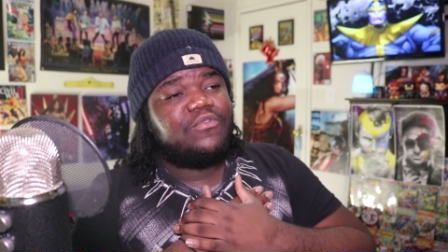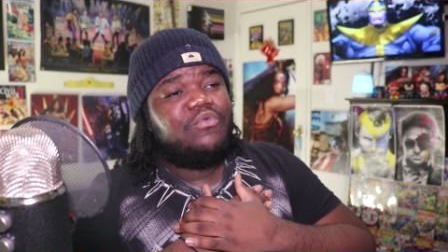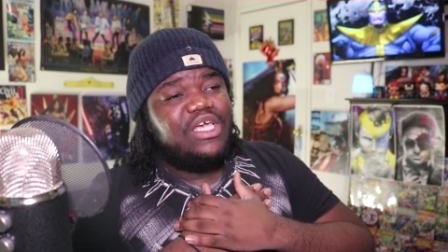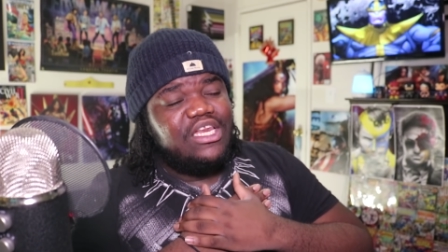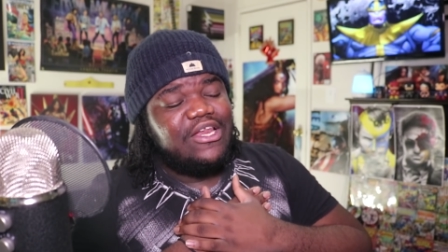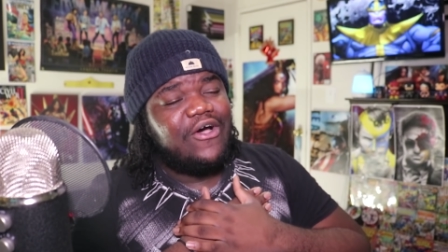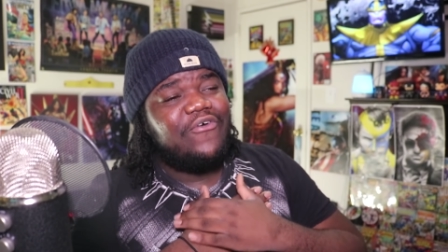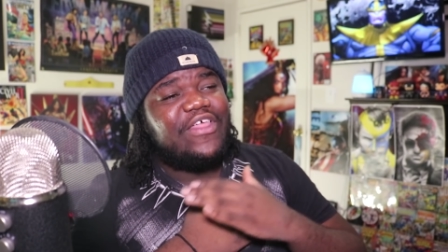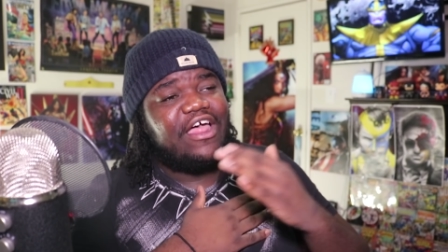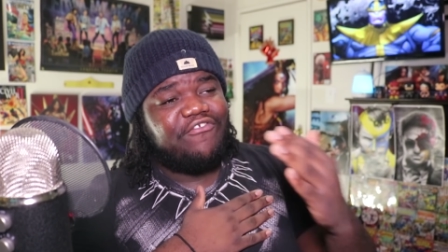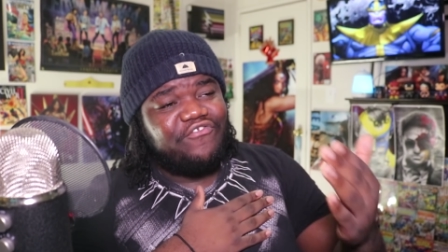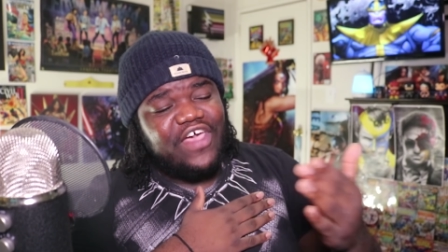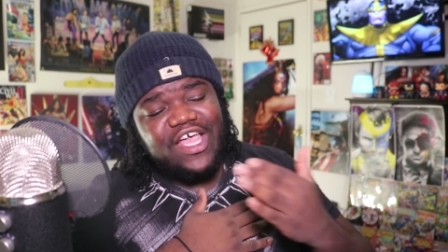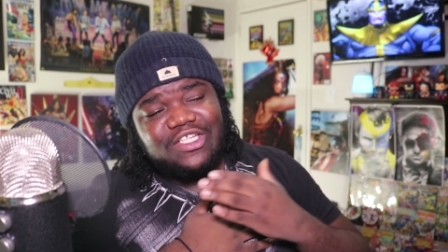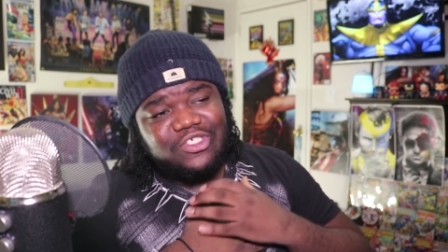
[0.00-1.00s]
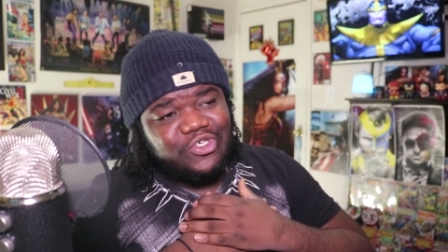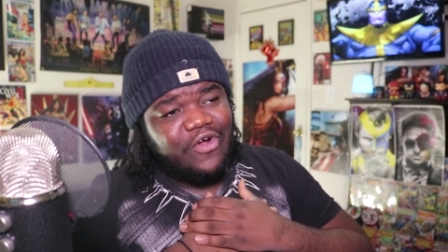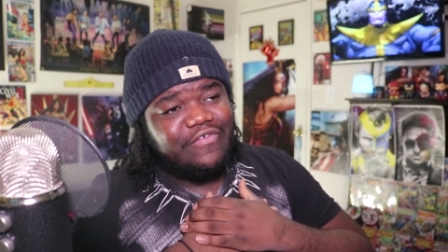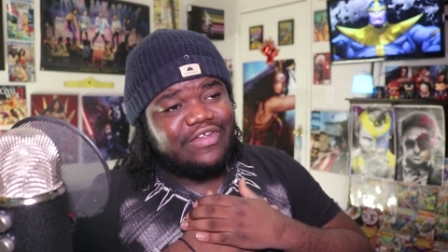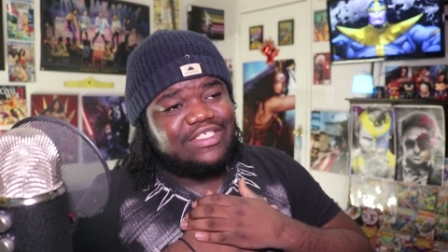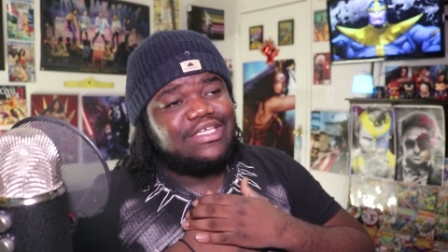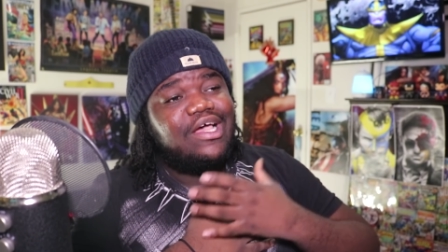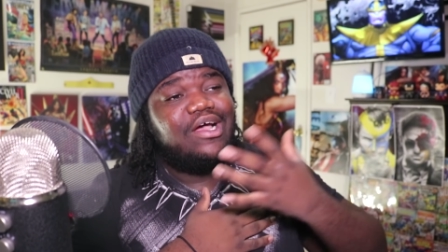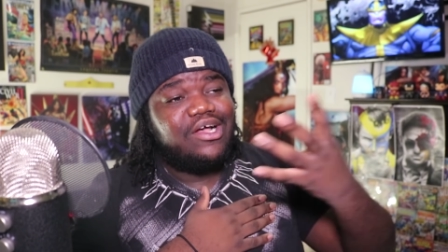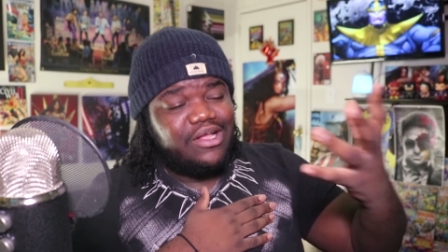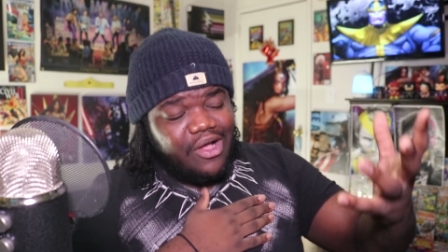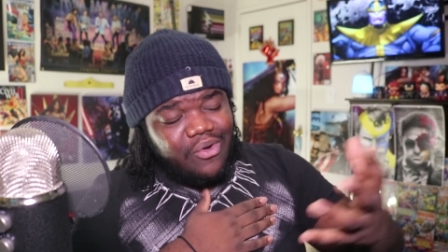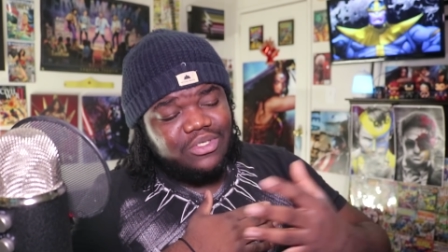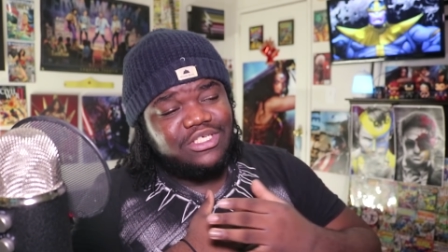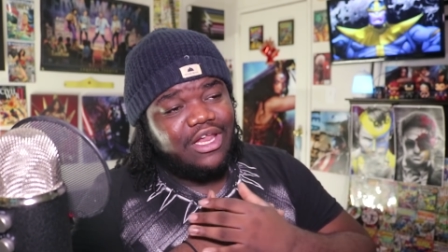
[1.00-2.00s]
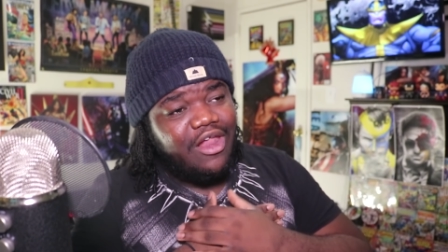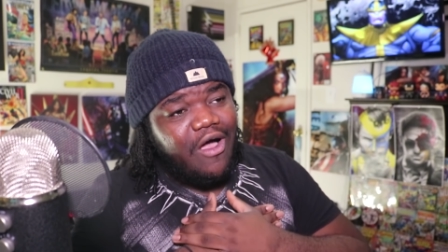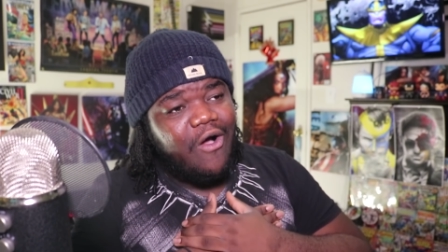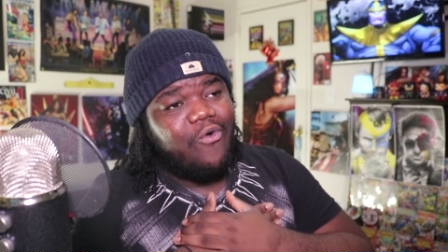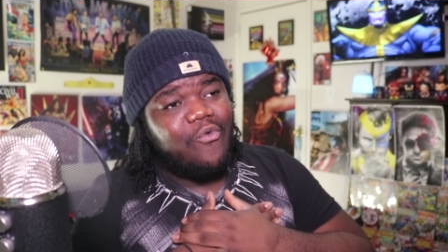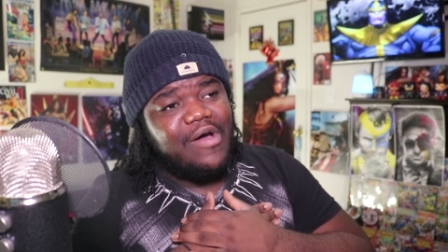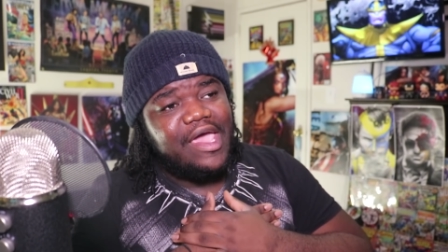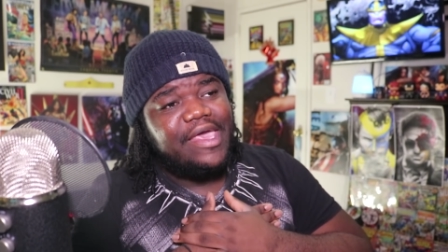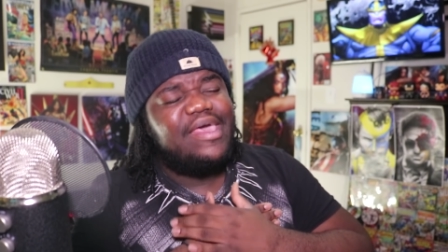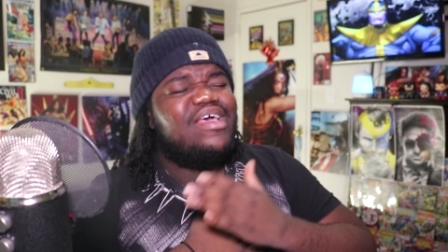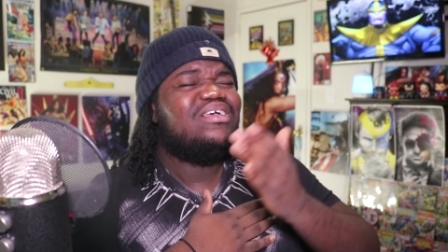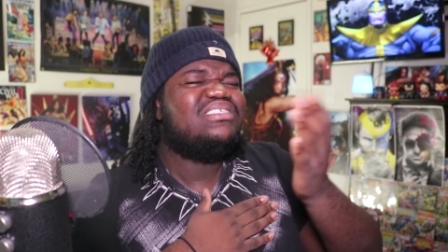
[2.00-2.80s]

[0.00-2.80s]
We know that fan service goes a long way.